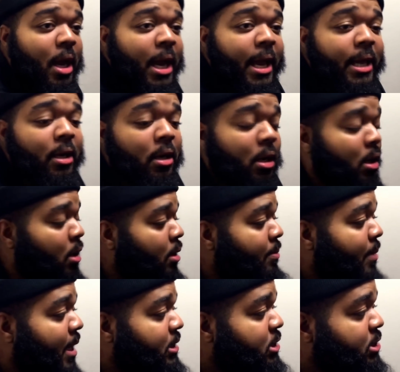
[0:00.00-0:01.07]
I had a,
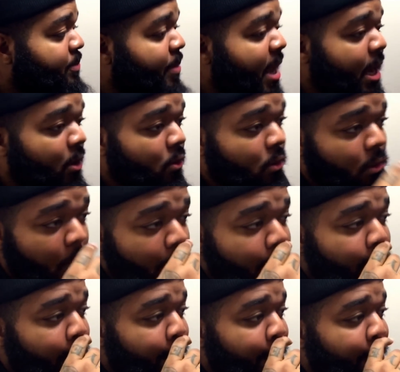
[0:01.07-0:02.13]
um, I just battled.
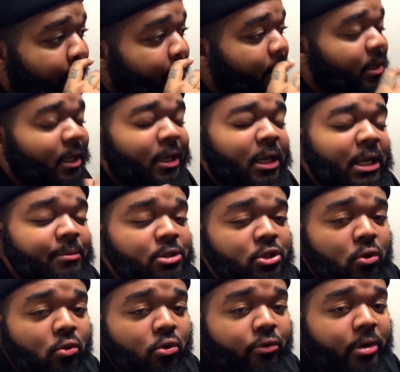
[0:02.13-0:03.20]
A nigga named
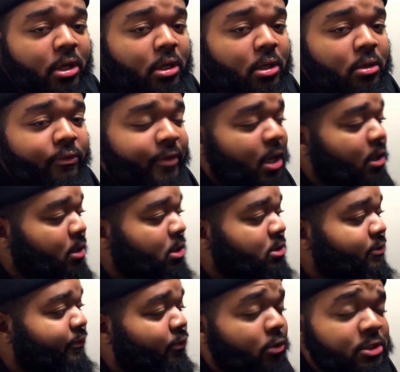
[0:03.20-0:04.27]
Zoe Green,
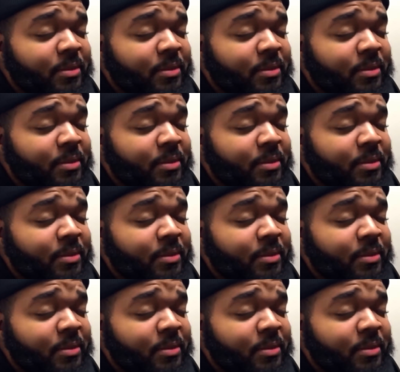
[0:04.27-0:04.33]
Validation 4.